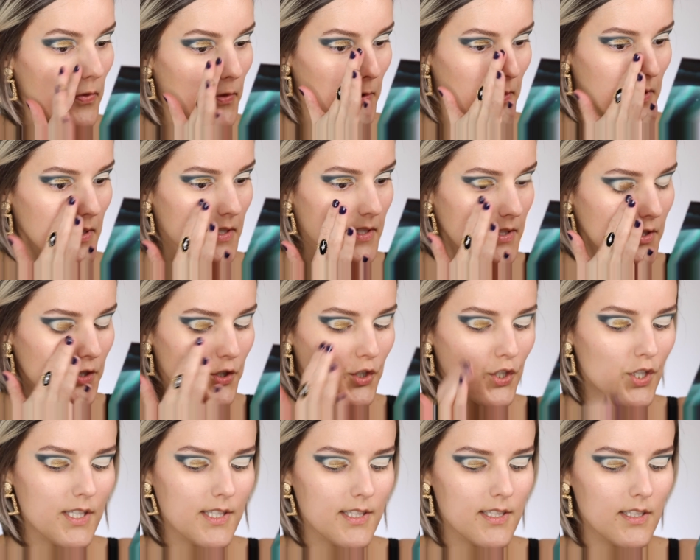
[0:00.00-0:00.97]
There is
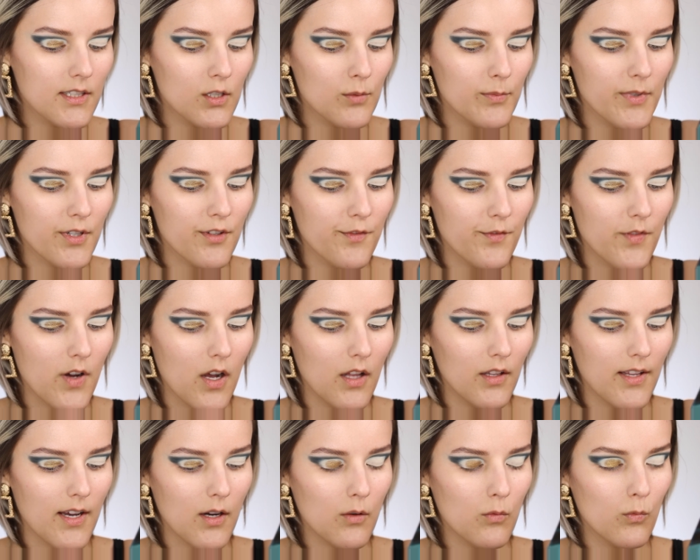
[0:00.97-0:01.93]
just a little bit of
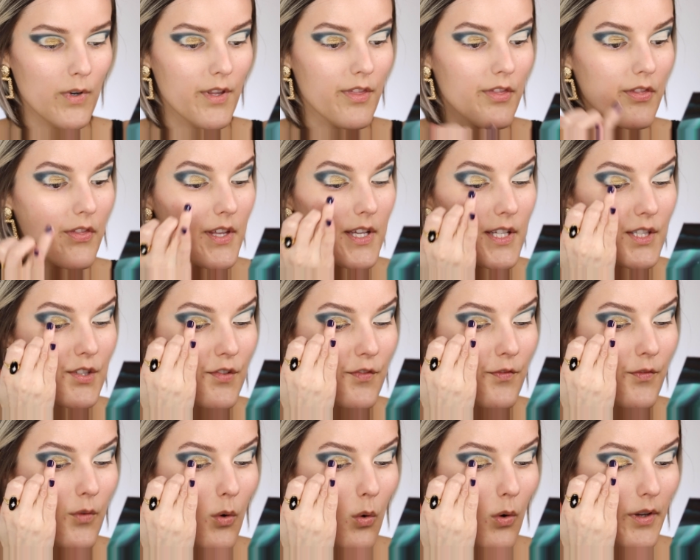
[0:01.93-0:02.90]
fallout with this
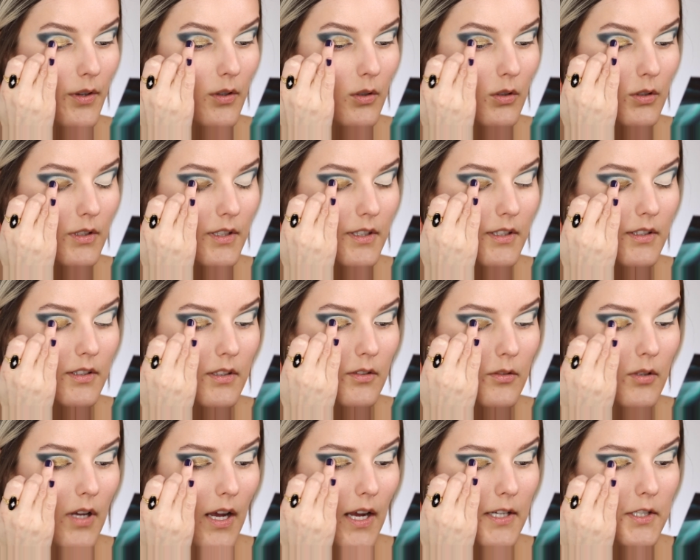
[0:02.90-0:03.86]
foil
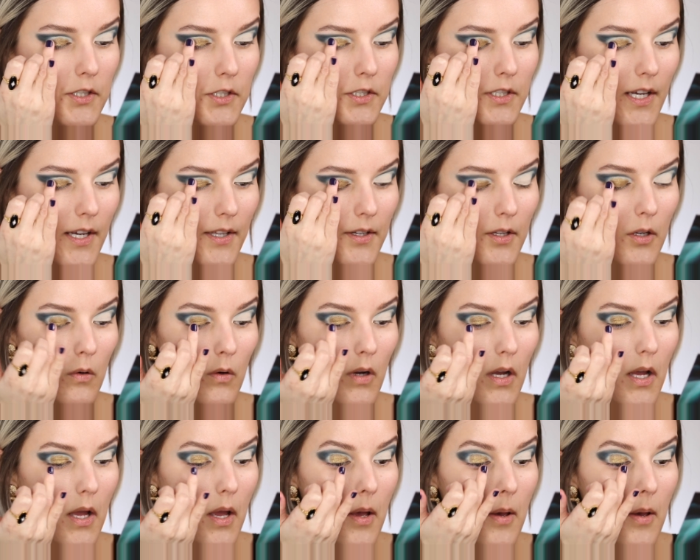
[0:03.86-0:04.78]
eyeshadow,